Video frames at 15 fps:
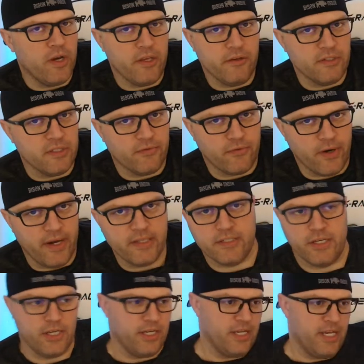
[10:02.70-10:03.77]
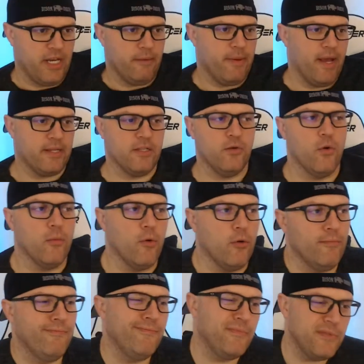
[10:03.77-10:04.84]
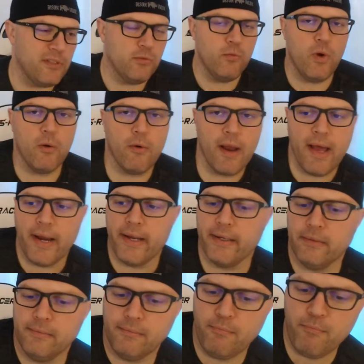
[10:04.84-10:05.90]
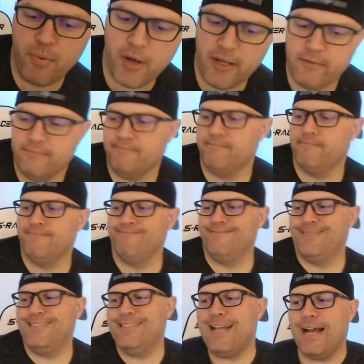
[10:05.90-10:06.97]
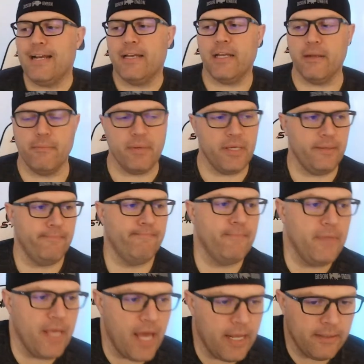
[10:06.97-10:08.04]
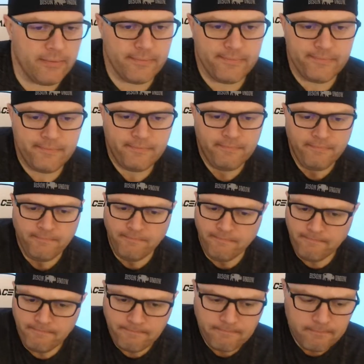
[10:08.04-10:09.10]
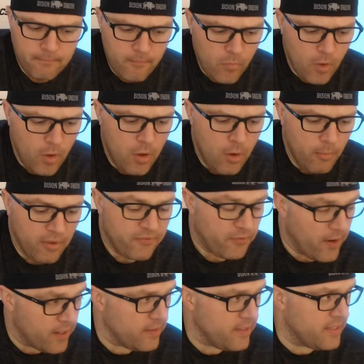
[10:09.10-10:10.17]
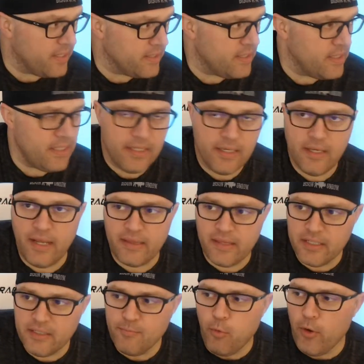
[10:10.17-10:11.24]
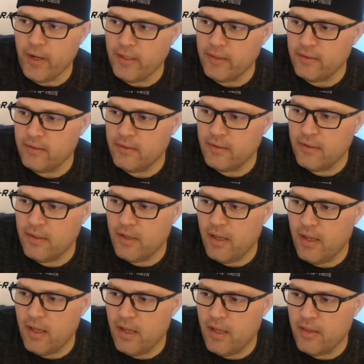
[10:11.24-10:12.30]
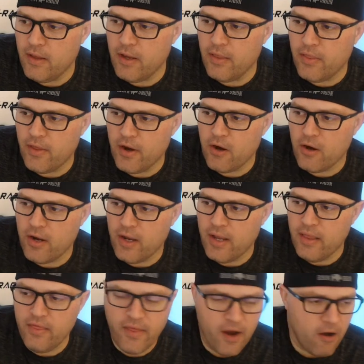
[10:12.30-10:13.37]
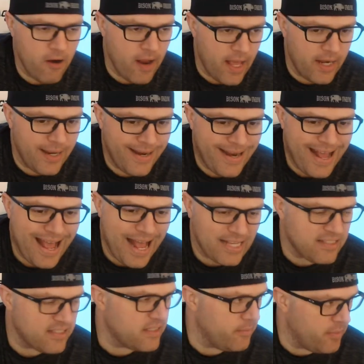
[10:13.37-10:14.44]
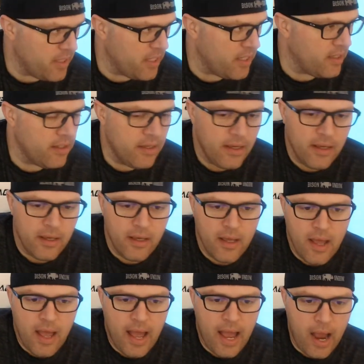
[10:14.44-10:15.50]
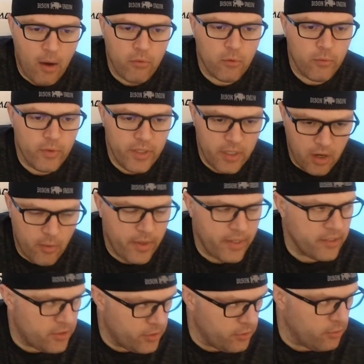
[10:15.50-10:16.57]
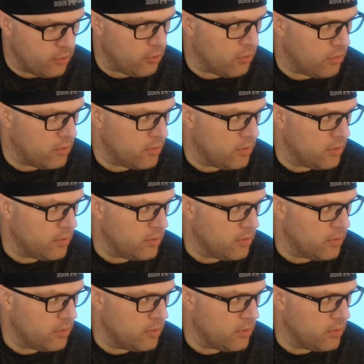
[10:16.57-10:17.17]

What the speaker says: want to use the phrase getting back to normal It's where we're heading, but it's not going to be yet. But frankly, Disney at this point, they're in their head, it has to be, how are we going to